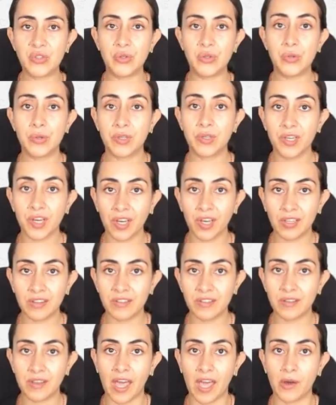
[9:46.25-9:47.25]
to
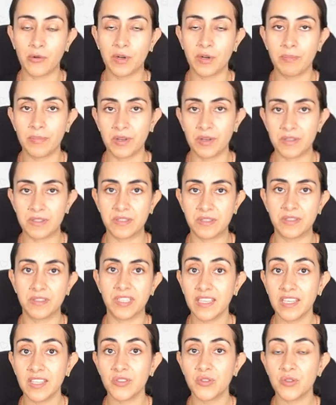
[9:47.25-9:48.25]
cut our puzzle
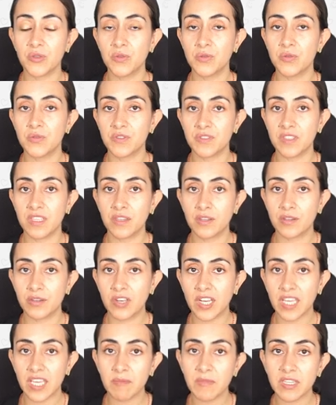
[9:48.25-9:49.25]
into
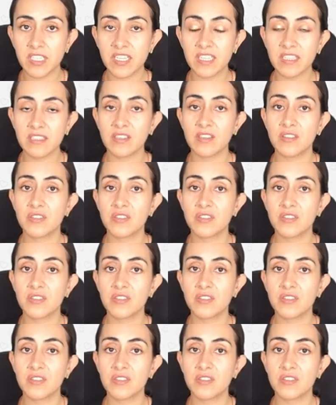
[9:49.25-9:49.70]
single images